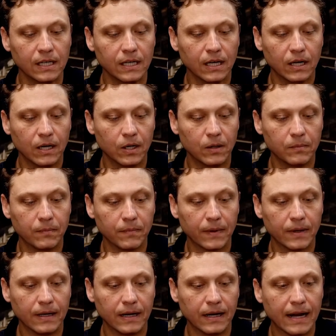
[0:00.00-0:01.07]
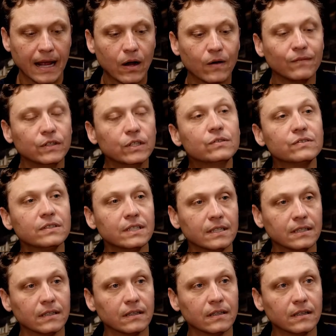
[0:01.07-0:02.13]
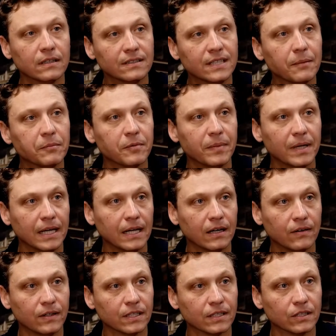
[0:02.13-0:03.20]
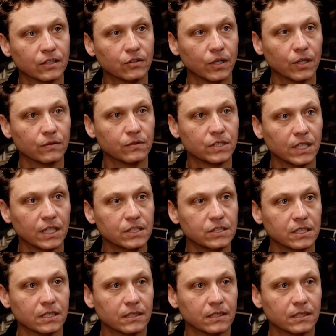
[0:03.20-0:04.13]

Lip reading: and how have you seen the Tampa Bay area growth changing?